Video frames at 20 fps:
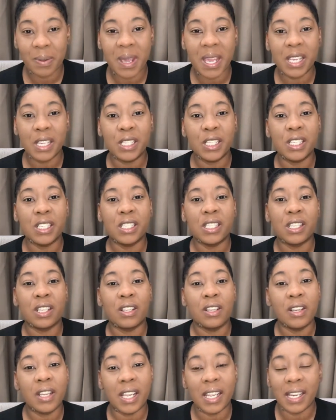pages,
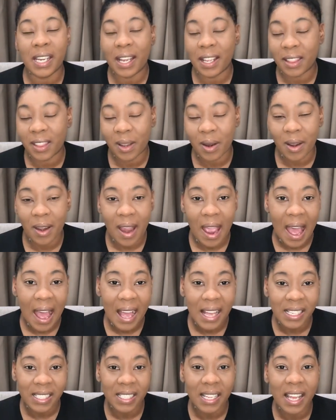looking at their
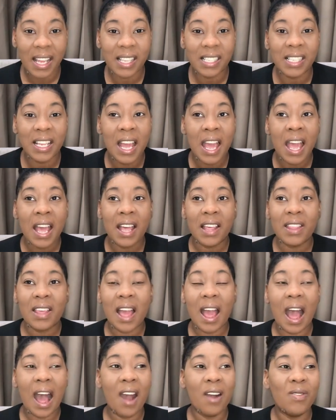assets,
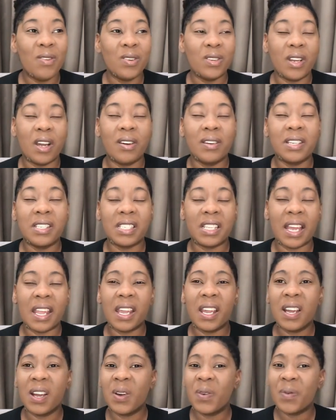then I will notice
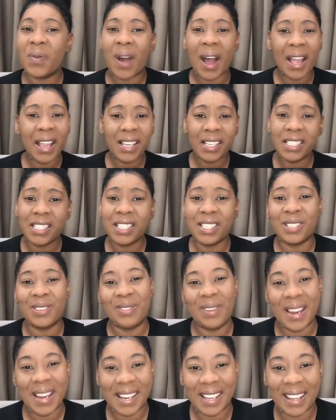like, why is this
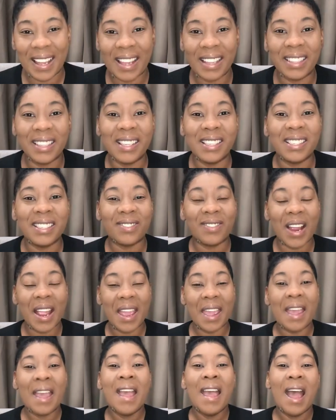written like this,
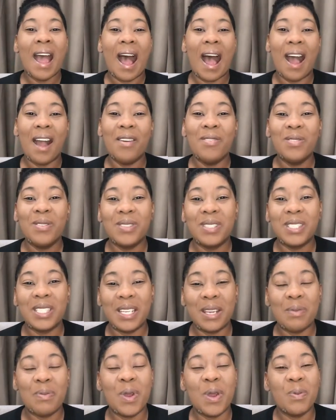right? I will
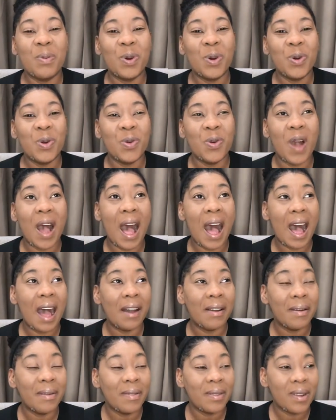see people who
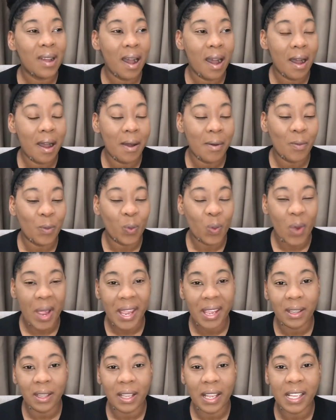have um,
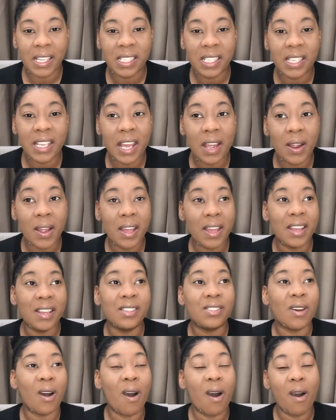wait lists that
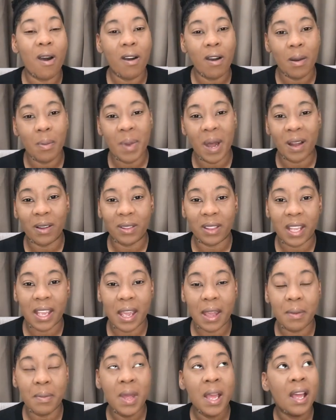is all about
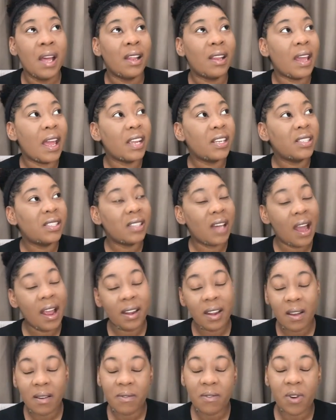them. Like
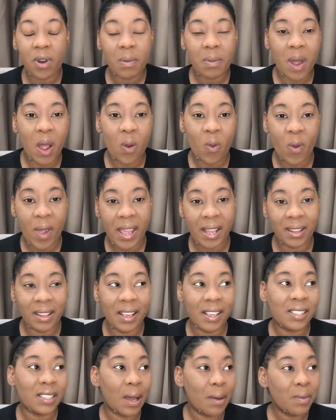sign up for my wait
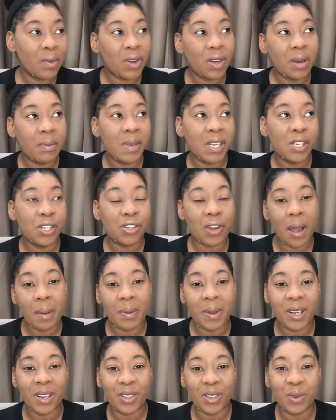list. I'm going to be
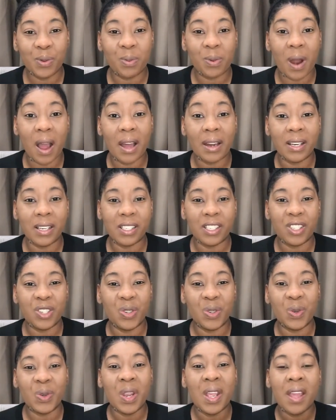dropping a new product
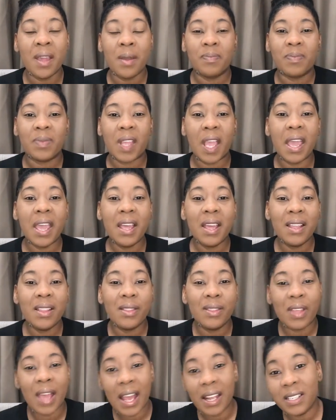soon.
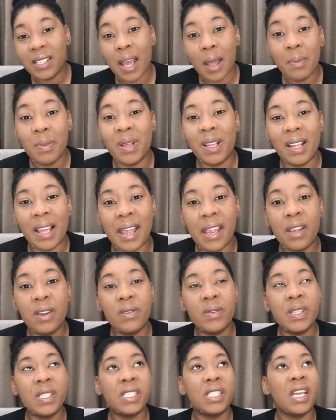And that type of
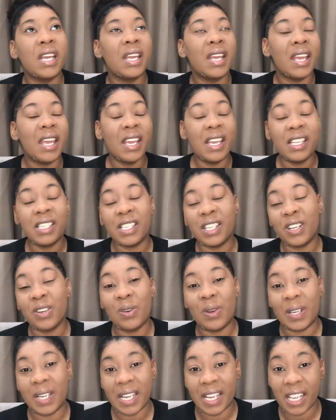language isn't
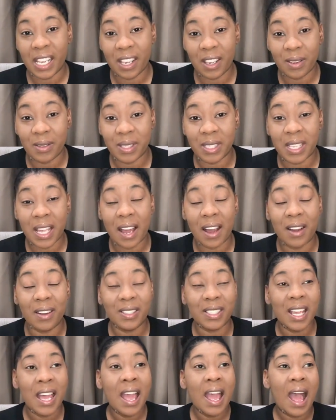going to get you
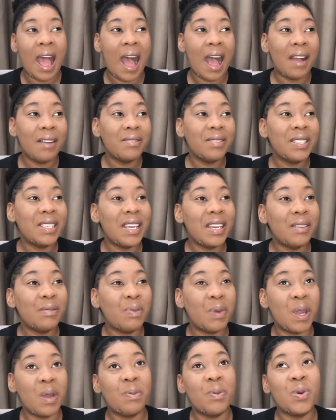sales. I've seen
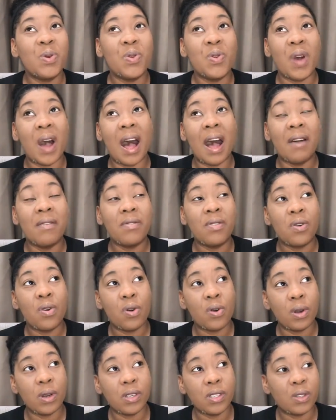people who have
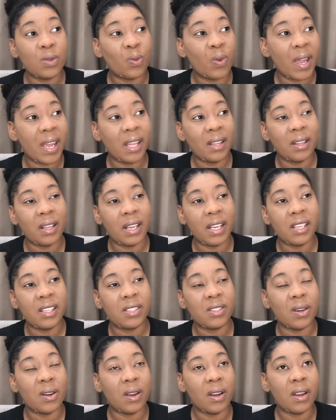course wait
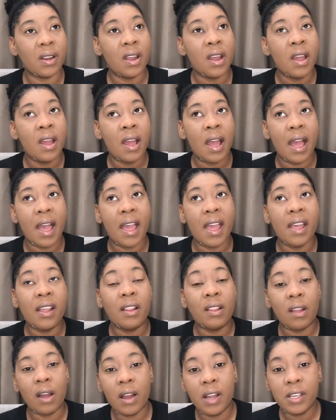lists or a
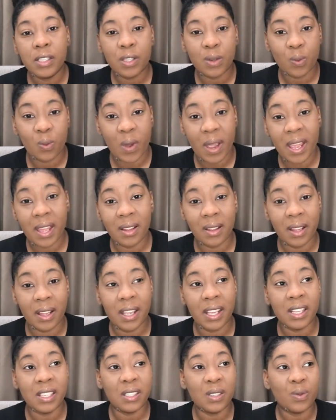launch wait
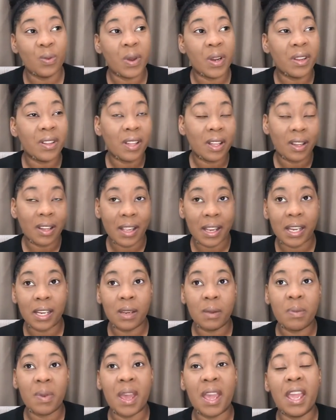list where the
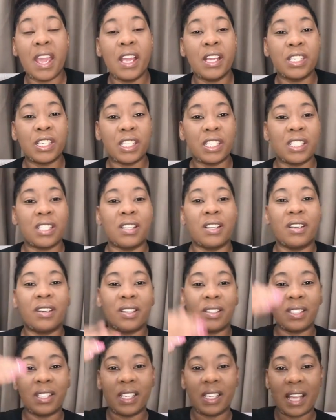landing page is
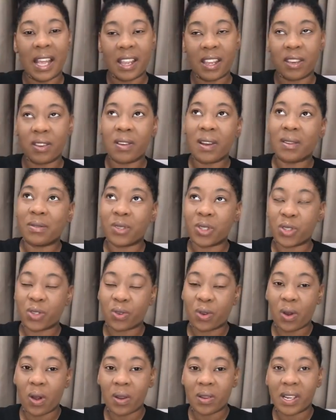literally like you have to
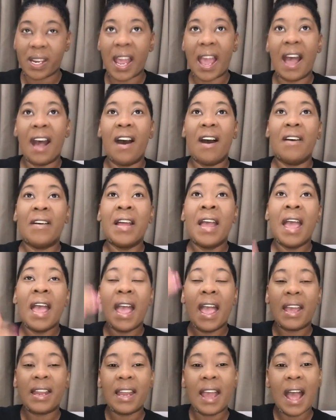scroll down
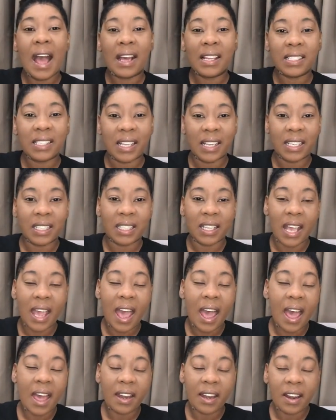and it has like the
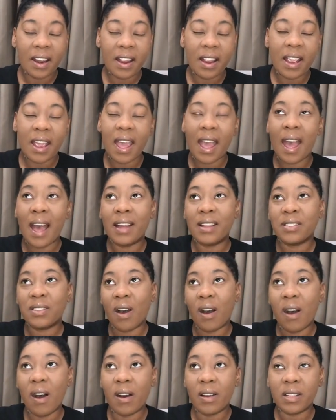header, it has
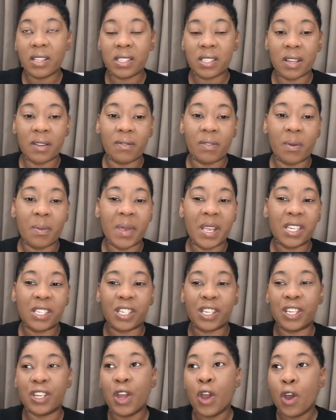all this
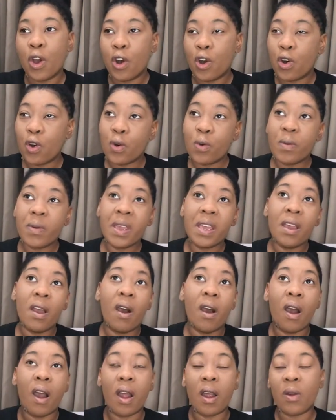information who we
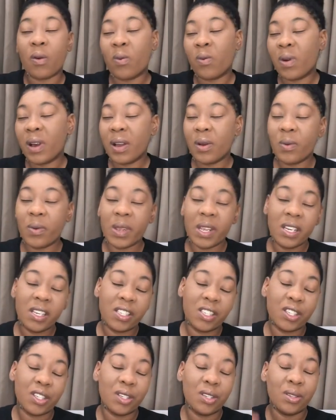are, what we
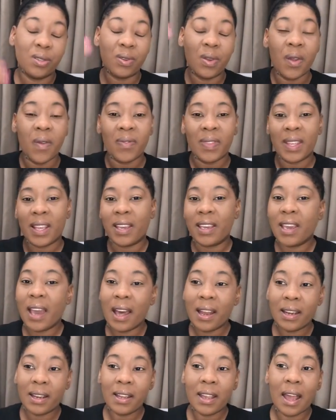do,
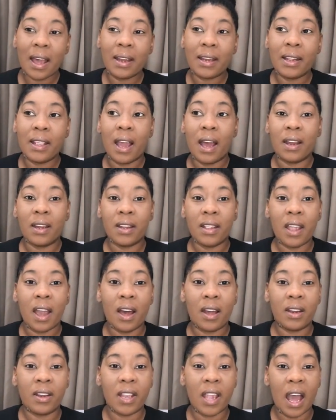yada, yada, yada,
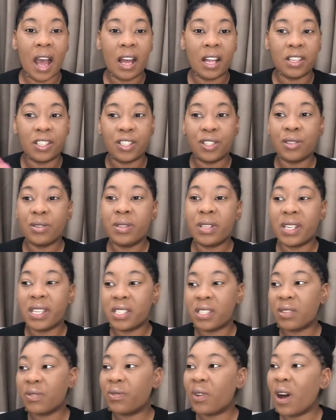yada, yada. Do
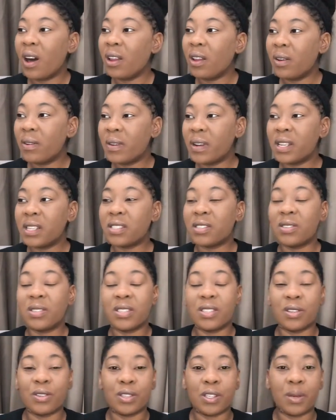this, follow us on
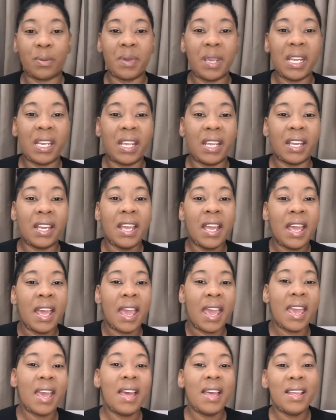social media.
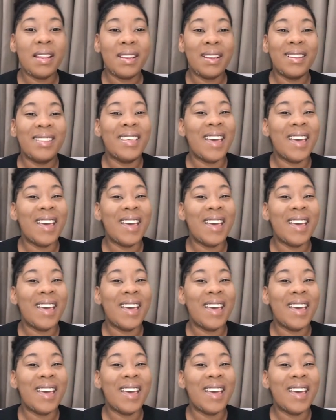And